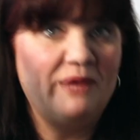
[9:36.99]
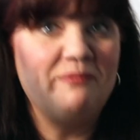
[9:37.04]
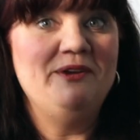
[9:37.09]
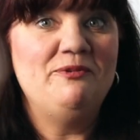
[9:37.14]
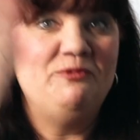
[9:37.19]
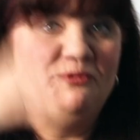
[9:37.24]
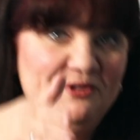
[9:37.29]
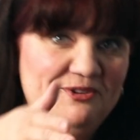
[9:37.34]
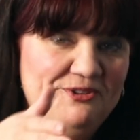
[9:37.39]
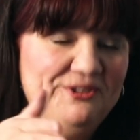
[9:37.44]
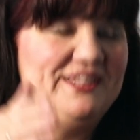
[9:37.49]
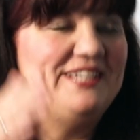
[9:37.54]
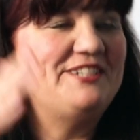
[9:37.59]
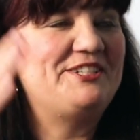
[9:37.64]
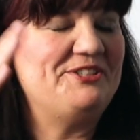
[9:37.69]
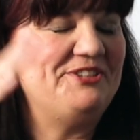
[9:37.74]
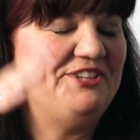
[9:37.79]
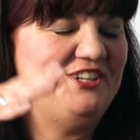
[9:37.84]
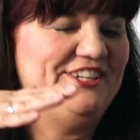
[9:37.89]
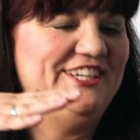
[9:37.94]
but we're doing the
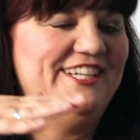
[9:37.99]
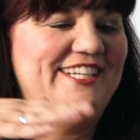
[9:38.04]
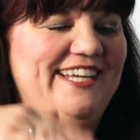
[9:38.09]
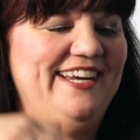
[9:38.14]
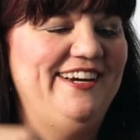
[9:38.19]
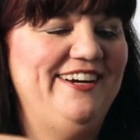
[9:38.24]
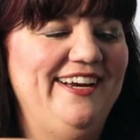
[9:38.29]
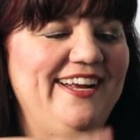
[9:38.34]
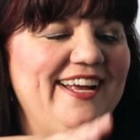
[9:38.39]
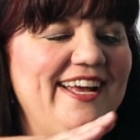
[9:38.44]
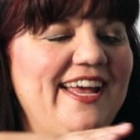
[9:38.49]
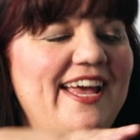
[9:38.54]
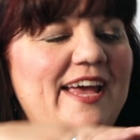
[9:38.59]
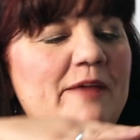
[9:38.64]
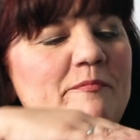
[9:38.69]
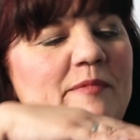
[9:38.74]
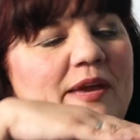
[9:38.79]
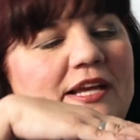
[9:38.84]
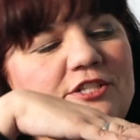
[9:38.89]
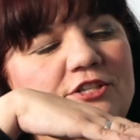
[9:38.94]
shortcut here.
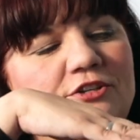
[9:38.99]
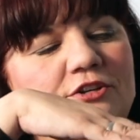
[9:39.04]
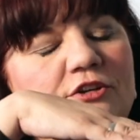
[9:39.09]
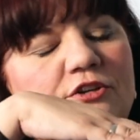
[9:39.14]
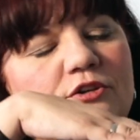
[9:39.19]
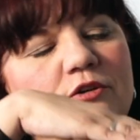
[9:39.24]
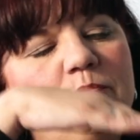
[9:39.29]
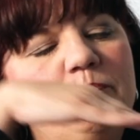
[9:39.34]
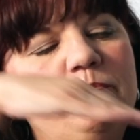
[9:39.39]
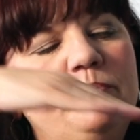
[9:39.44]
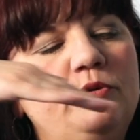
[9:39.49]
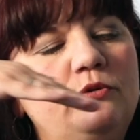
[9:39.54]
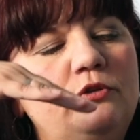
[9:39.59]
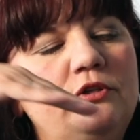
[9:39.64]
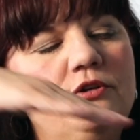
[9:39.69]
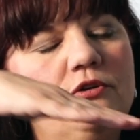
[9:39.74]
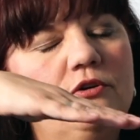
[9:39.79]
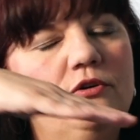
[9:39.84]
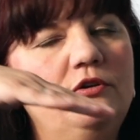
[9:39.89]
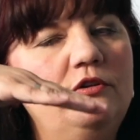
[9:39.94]
Make sure you don't pull
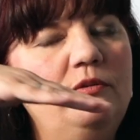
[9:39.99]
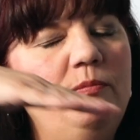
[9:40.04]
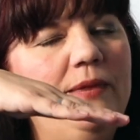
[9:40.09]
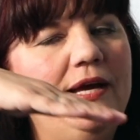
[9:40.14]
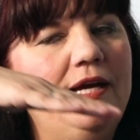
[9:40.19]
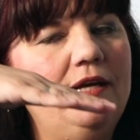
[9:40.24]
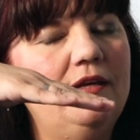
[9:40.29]
your whole